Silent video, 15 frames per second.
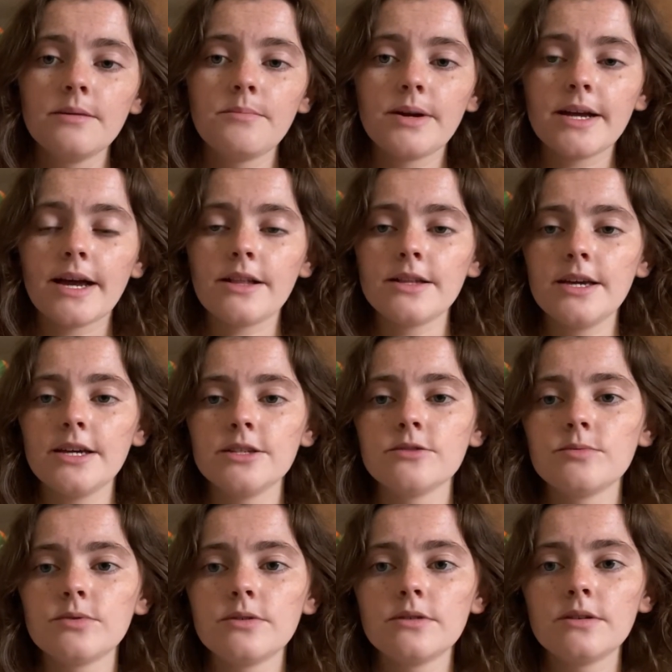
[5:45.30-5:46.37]
by Ali
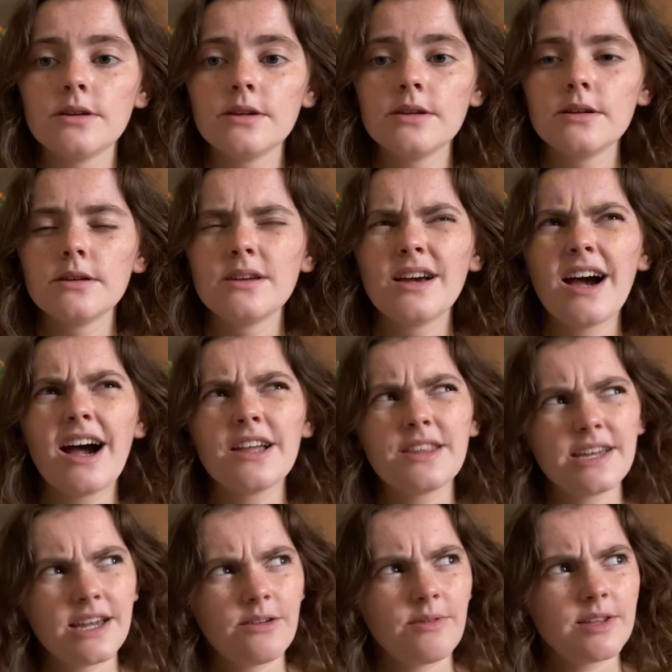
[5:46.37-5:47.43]
Hazelwood. I
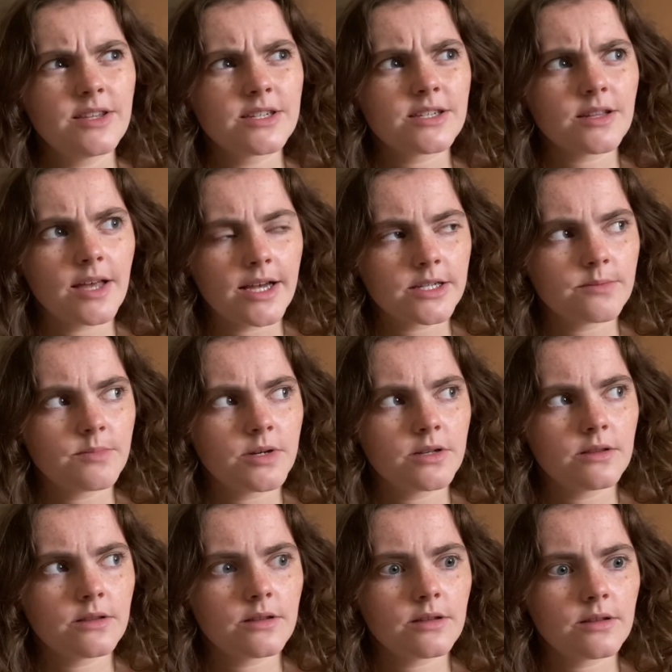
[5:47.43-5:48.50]
think I read this last
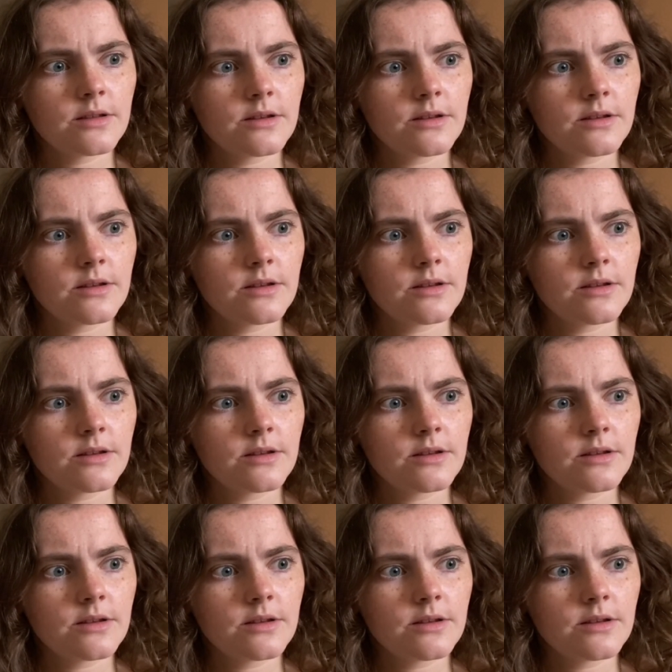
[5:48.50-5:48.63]
month.